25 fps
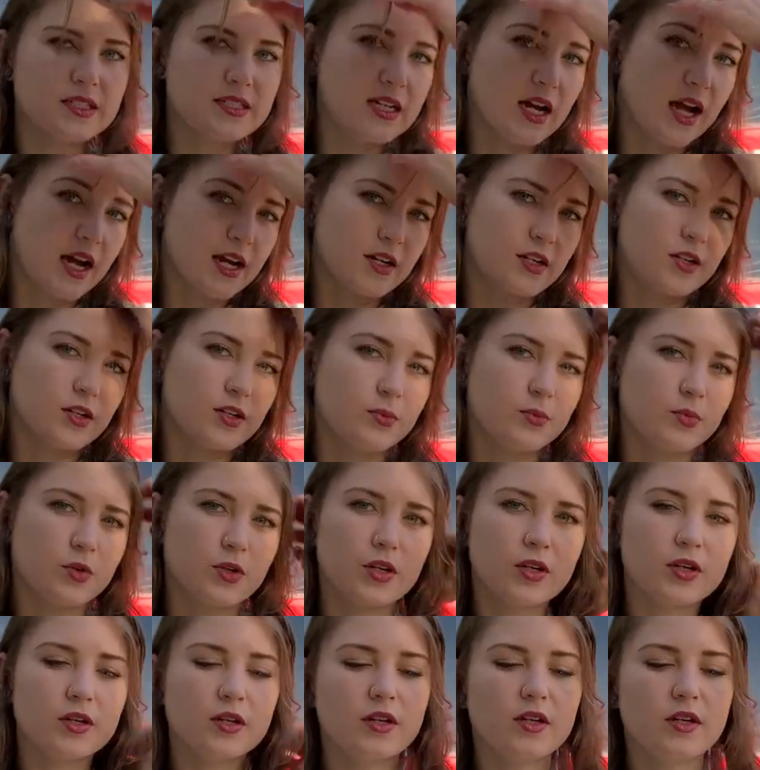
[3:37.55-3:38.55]
tighter,
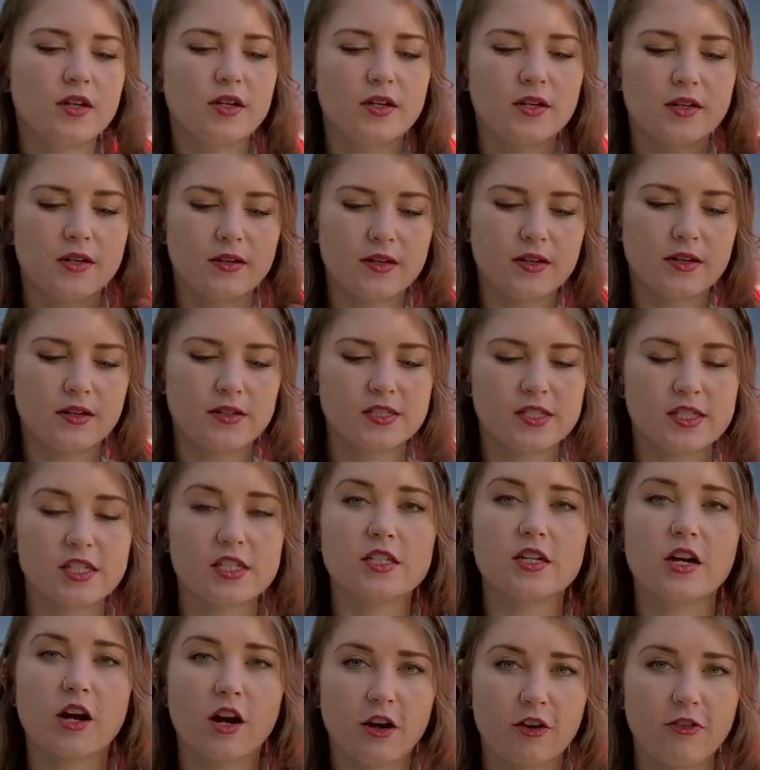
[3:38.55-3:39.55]
more
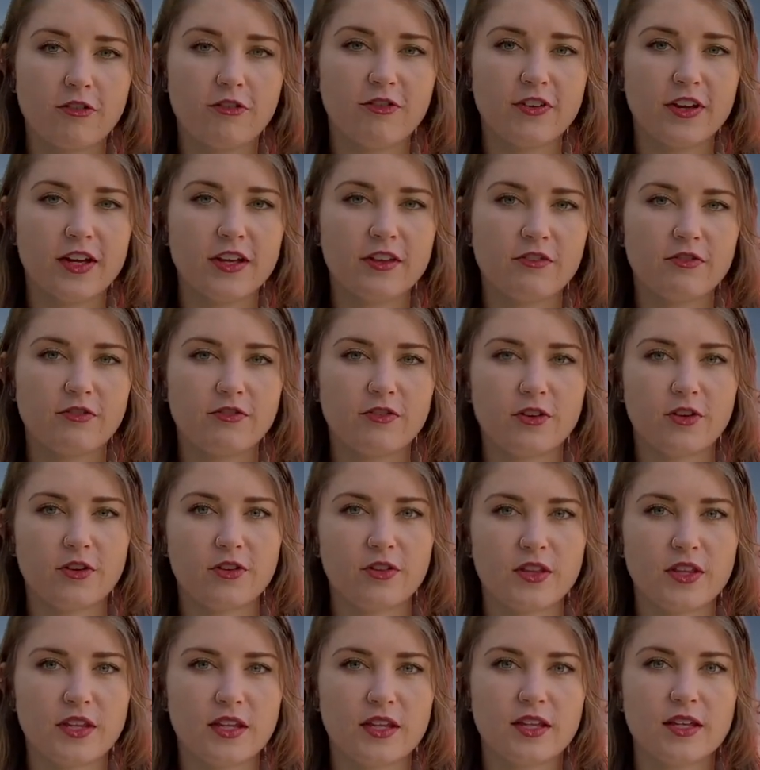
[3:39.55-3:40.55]
snug fit for
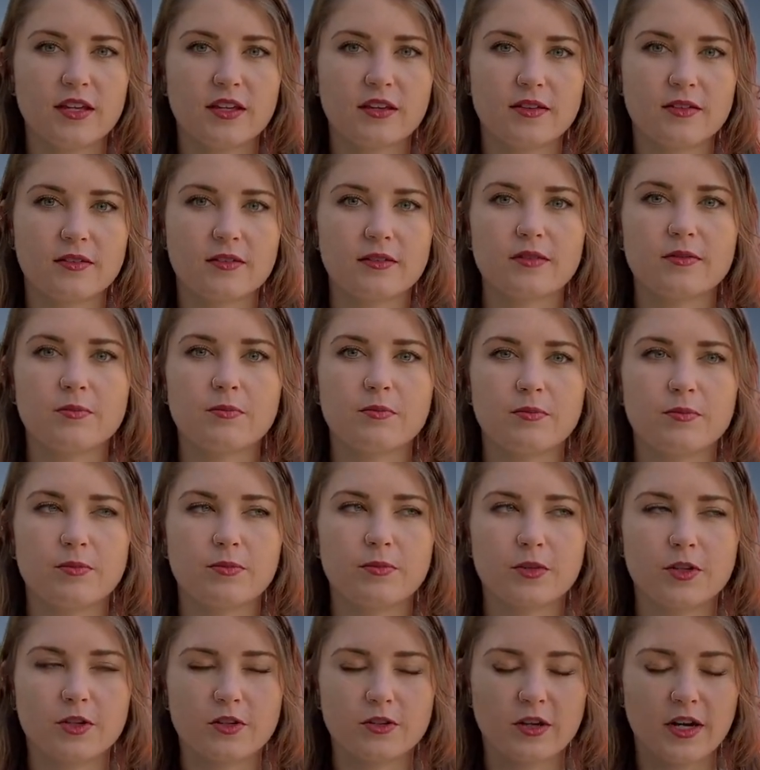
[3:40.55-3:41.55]
the
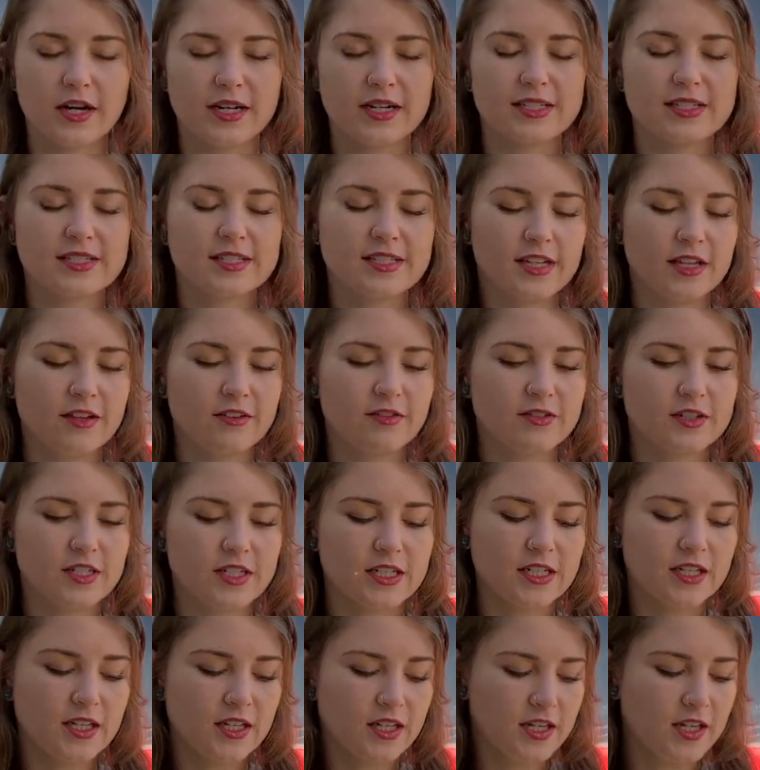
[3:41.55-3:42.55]
greatest
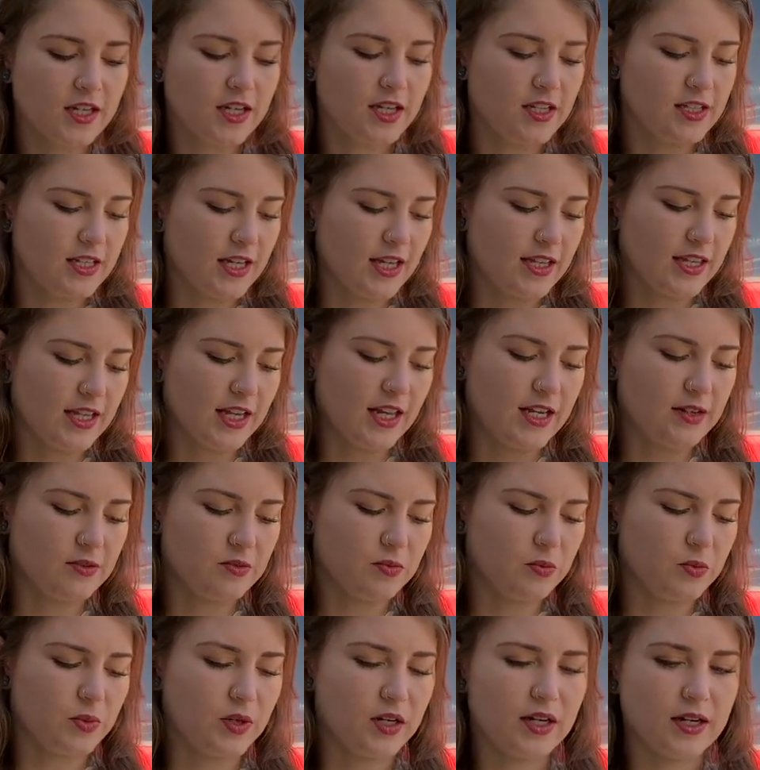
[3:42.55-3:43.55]
safety. And
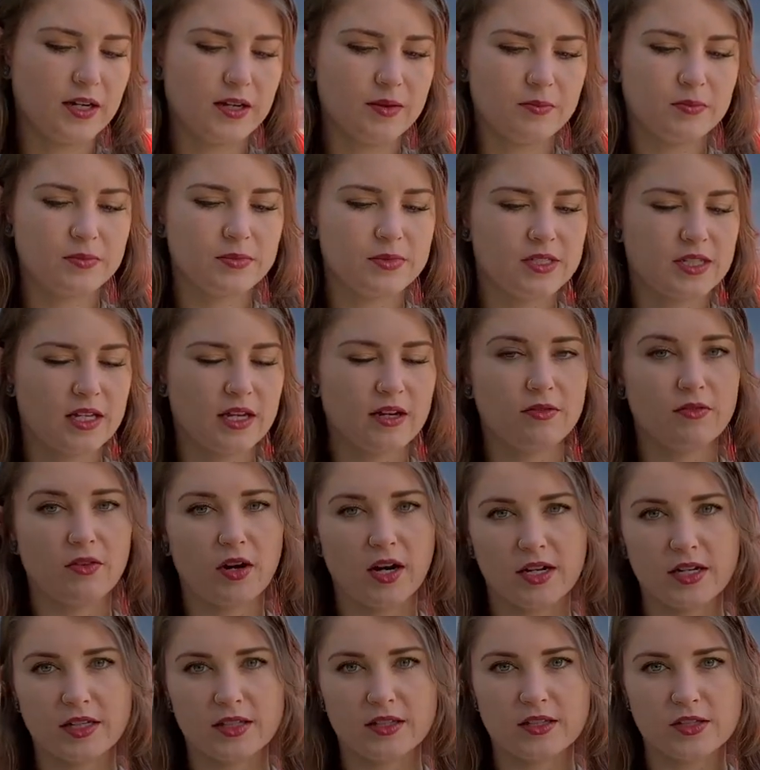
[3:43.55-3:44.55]
then when I'm, say,
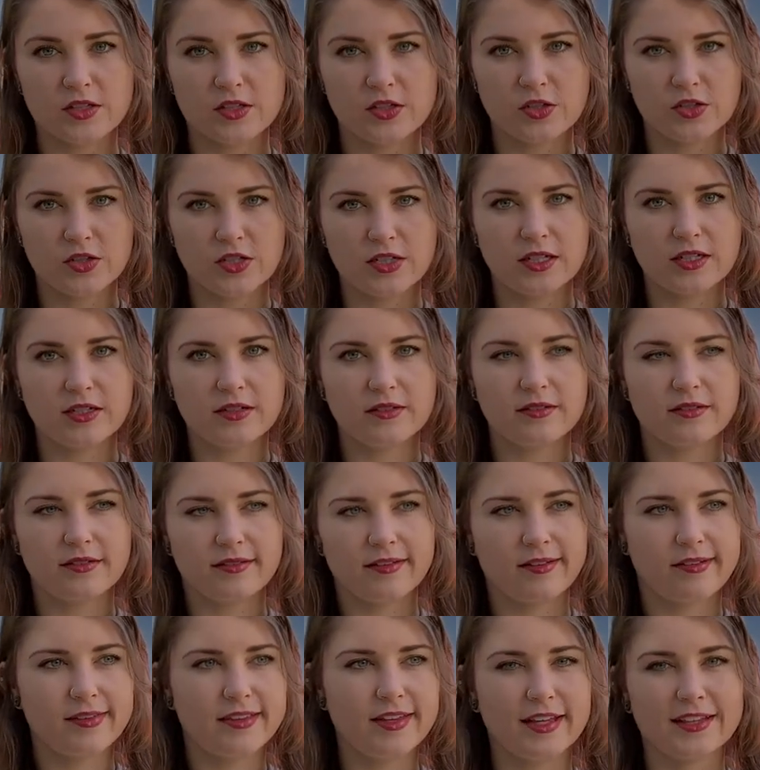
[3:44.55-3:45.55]
riding the street,
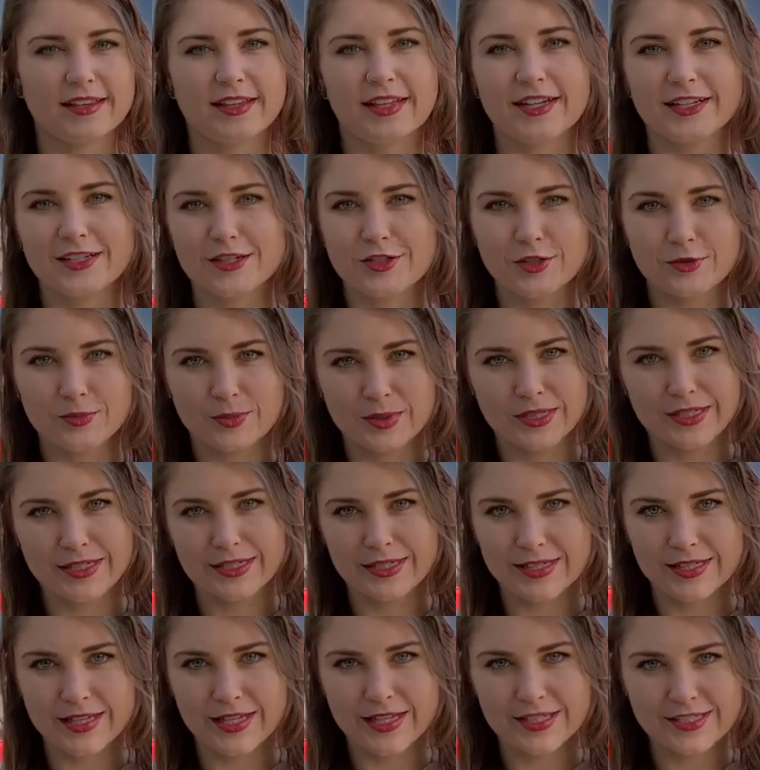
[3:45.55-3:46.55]
not that it should be
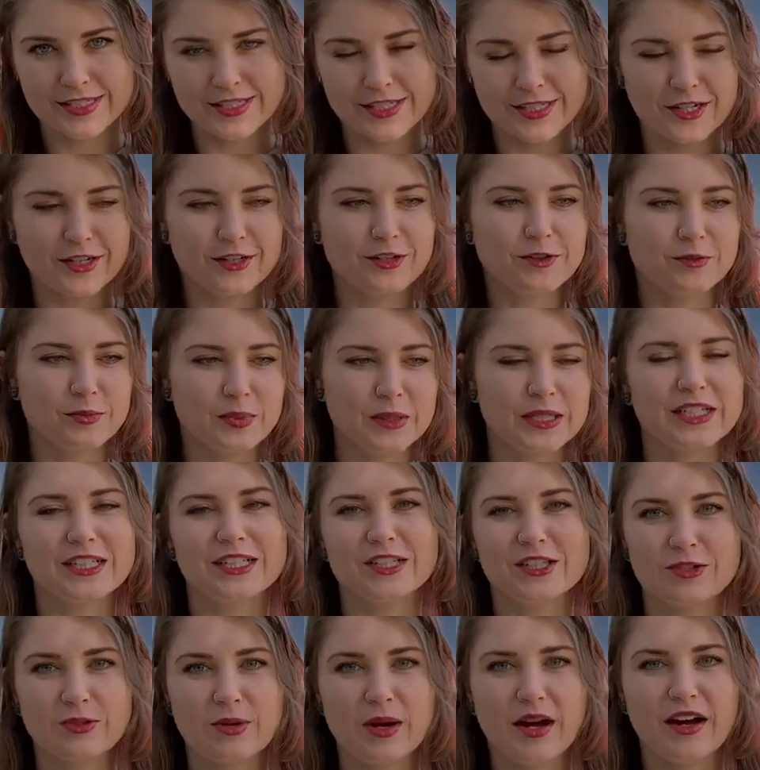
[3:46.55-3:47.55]
any less snug, but
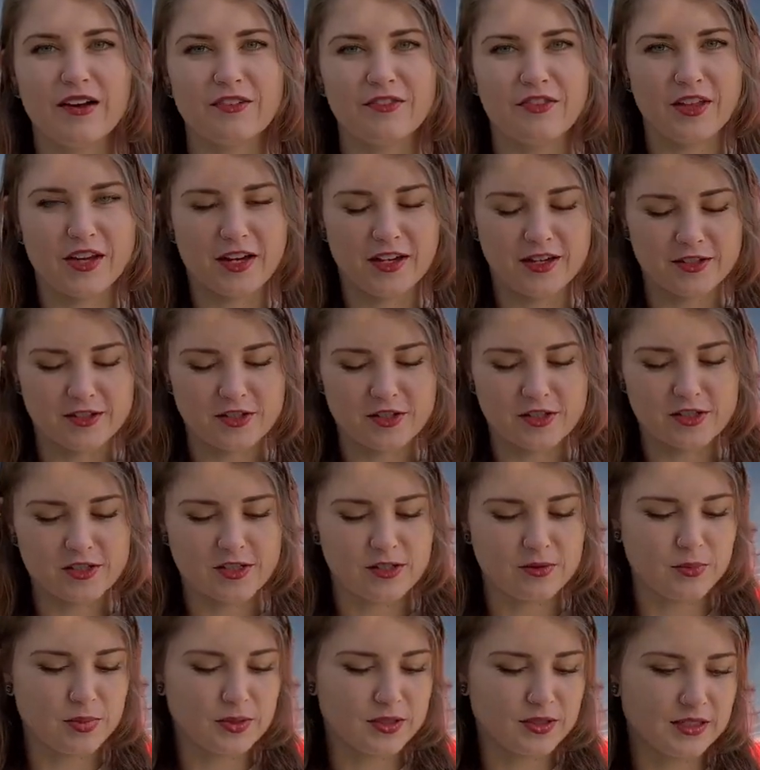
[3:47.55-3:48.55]
you have that
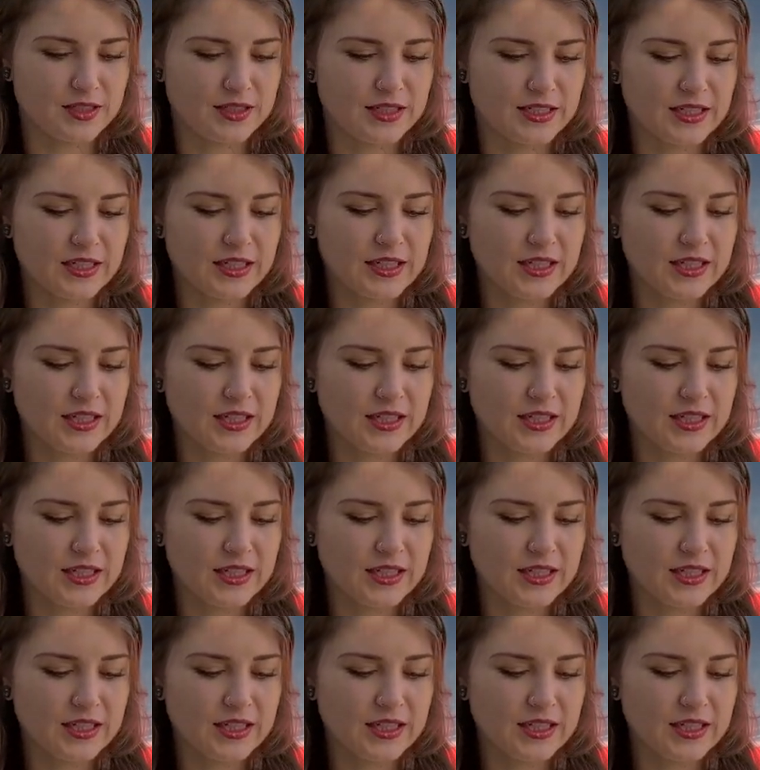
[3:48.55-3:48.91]
adjustability.